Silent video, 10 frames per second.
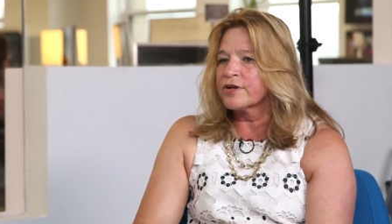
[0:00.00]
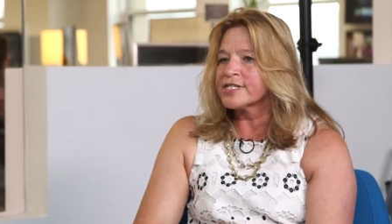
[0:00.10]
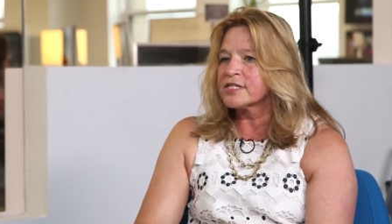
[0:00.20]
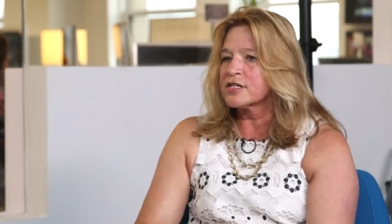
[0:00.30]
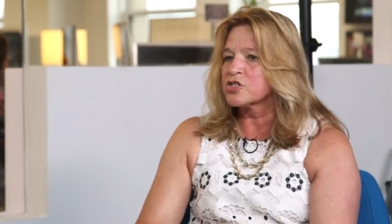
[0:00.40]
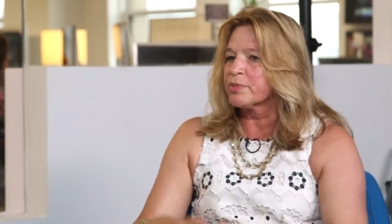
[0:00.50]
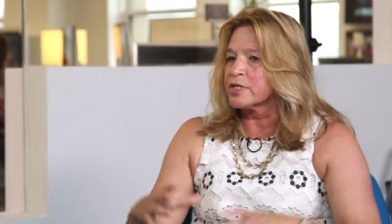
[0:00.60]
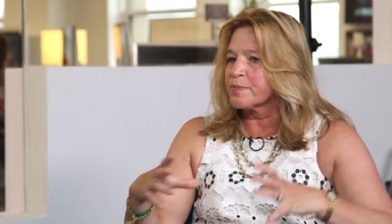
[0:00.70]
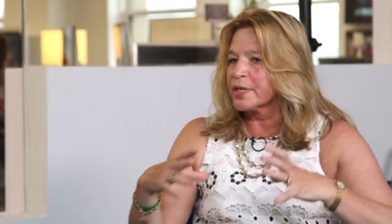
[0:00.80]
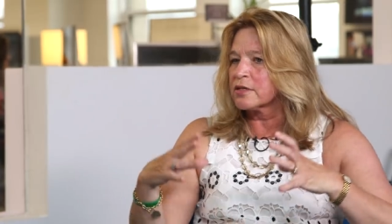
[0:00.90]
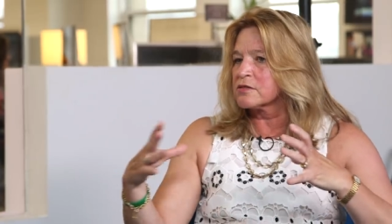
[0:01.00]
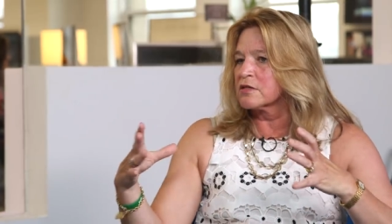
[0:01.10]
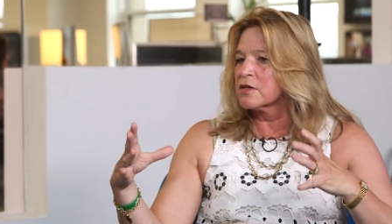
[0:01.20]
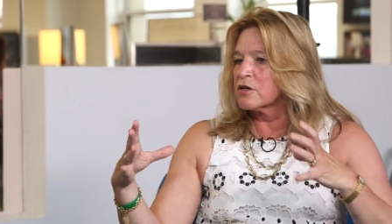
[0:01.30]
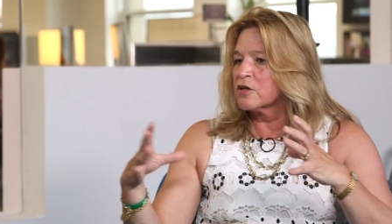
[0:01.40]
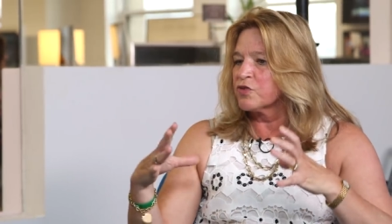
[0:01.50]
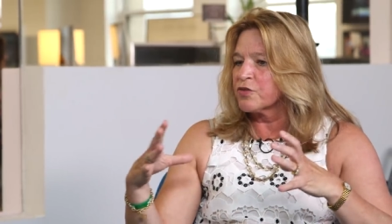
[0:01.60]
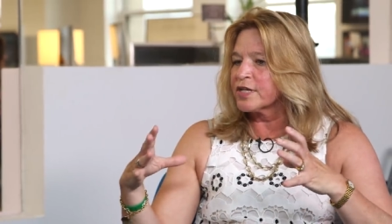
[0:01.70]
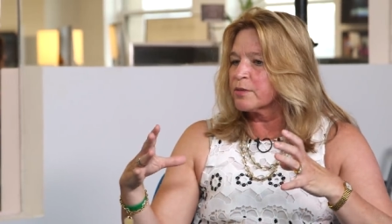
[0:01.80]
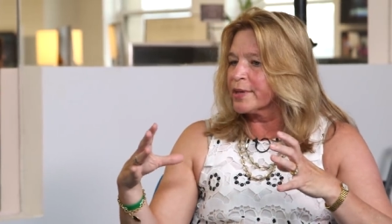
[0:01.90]
great staging place because if
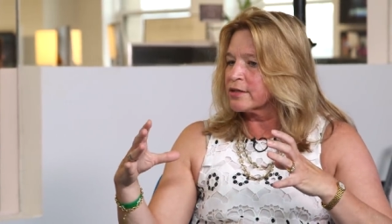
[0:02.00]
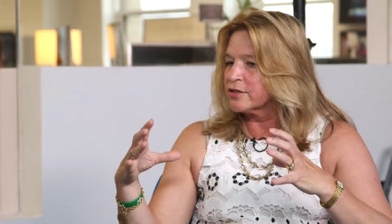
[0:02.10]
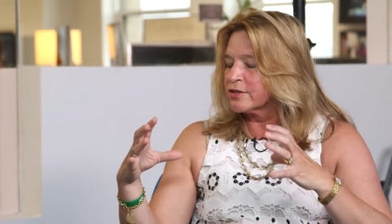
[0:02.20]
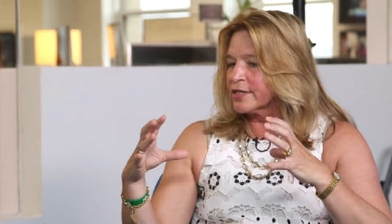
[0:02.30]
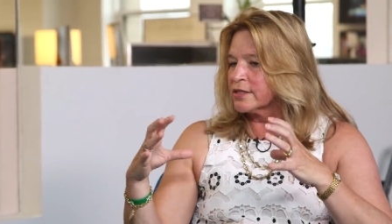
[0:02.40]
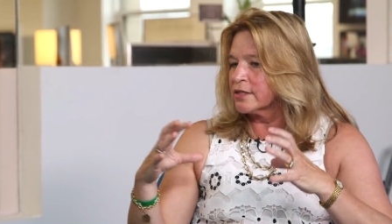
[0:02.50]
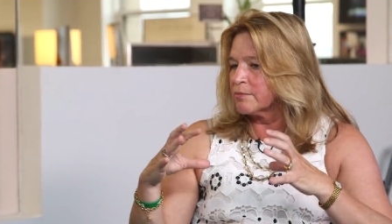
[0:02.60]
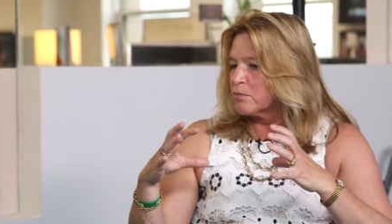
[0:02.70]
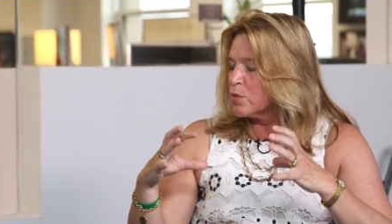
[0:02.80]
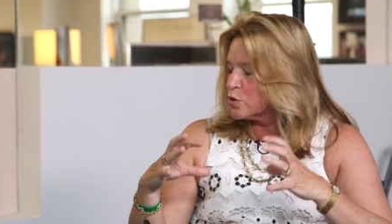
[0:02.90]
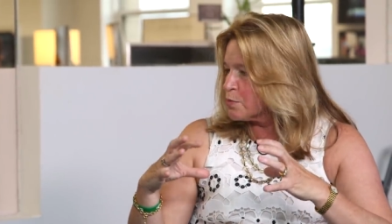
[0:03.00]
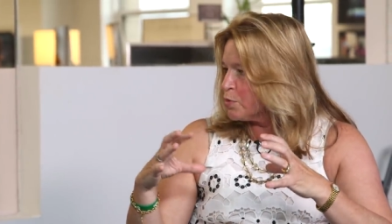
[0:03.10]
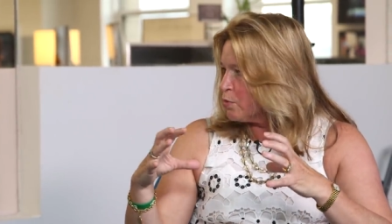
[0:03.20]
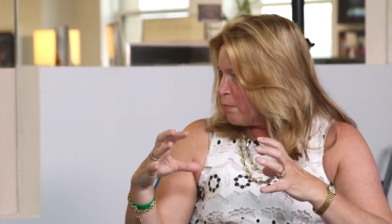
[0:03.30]
you think about it, you're going to need a multiple